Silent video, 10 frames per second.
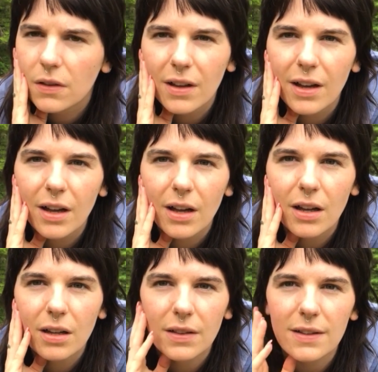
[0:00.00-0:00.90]

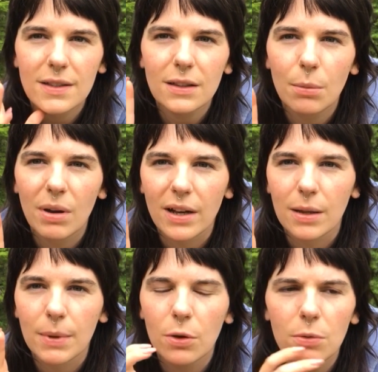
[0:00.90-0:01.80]
that's like the brand
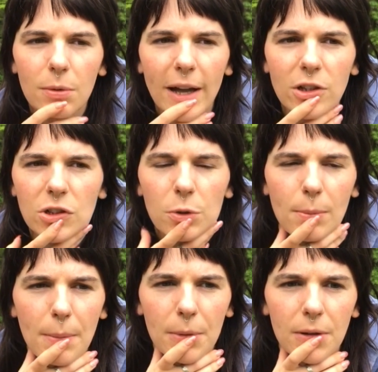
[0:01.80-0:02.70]
name. I don't actually
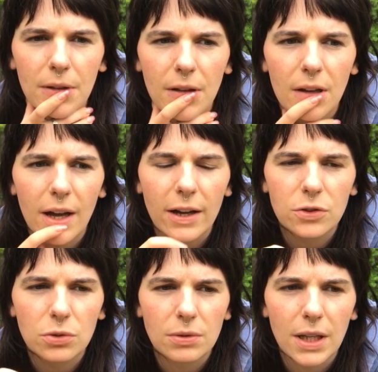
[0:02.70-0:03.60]
remember the
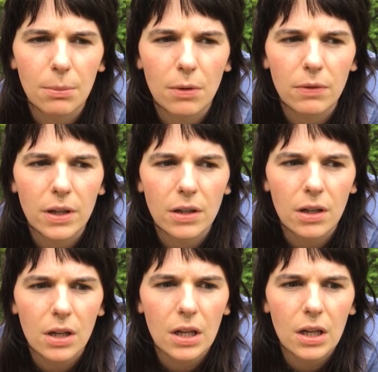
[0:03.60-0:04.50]
actual name of it.
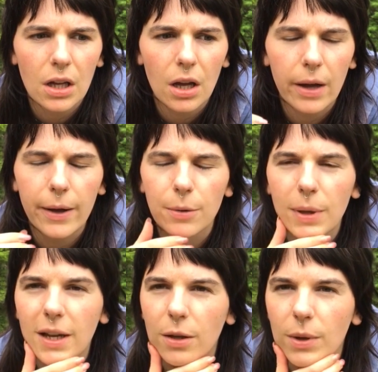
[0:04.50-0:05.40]

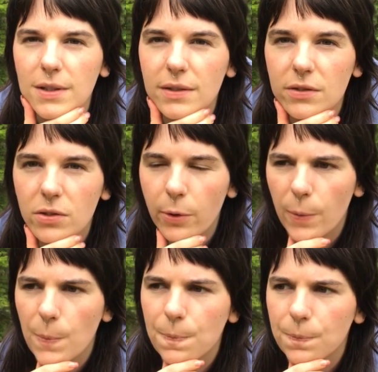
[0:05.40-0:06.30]
Anyways,
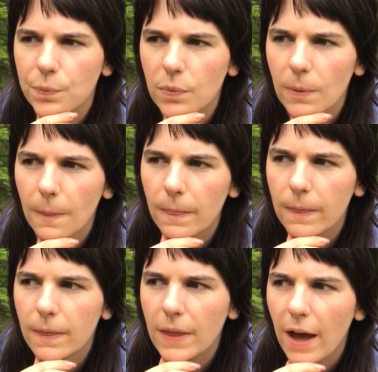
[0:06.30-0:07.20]
so
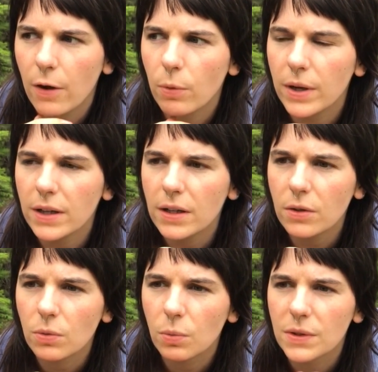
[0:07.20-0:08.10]
that
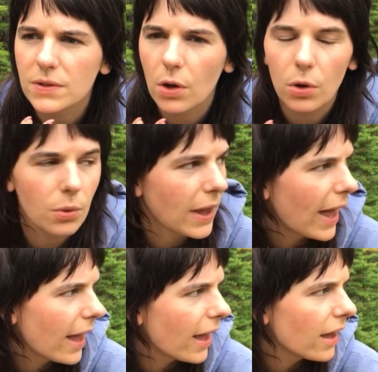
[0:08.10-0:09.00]
one was
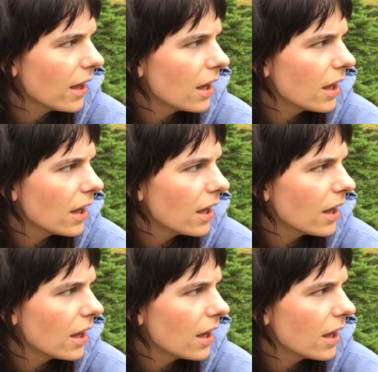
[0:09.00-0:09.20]
okay.